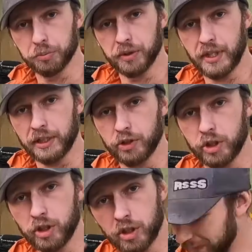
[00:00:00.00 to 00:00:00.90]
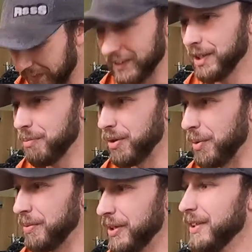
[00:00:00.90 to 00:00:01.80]
protection. Is that
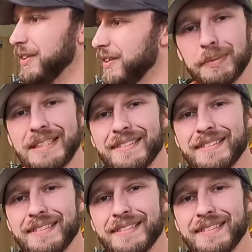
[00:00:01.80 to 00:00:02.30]
appropriate? Be